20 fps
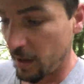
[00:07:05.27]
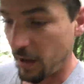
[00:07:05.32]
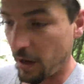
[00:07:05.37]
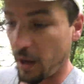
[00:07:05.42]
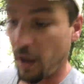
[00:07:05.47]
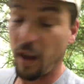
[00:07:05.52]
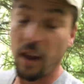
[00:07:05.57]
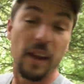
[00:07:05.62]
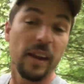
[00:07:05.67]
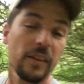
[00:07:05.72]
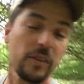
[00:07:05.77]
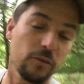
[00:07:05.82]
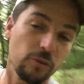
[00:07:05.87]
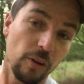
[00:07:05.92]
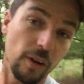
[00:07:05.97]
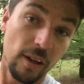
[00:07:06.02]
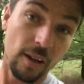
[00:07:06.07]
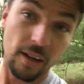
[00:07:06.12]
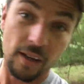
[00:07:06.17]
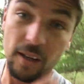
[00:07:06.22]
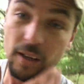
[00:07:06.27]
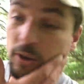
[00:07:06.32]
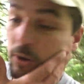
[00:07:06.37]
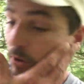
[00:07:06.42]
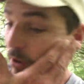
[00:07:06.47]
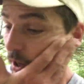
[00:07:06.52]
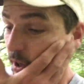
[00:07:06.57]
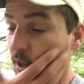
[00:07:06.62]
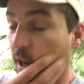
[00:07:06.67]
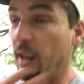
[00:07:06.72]
uh, history
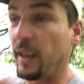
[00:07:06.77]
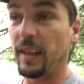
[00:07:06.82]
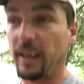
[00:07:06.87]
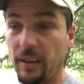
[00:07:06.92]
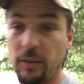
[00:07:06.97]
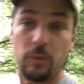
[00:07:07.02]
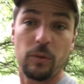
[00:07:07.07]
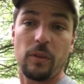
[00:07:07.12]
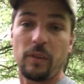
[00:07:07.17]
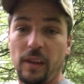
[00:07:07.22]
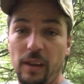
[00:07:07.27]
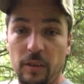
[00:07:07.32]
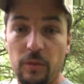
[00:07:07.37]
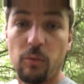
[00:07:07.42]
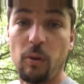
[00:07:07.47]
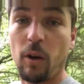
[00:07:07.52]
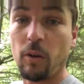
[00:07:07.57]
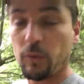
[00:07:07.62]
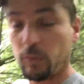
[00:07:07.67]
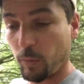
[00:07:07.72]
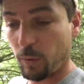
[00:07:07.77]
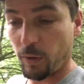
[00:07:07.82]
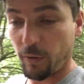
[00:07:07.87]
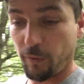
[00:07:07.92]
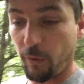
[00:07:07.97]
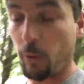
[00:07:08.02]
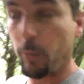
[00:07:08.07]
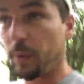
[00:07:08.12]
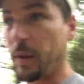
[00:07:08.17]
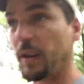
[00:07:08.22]
including like these these roads would
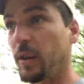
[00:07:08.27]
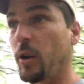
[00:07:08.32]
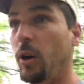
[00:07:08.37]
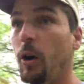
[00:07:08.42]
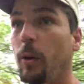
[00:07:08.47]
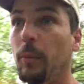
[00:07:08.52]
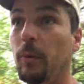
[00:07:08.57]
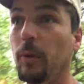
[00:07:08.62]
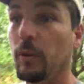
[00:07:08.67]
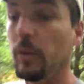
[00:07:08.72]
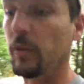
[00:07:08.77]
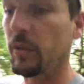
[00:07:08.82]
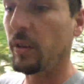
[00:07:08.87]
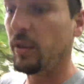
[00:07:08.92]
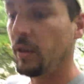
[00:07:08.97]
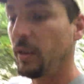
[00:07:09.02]
have all been cobbled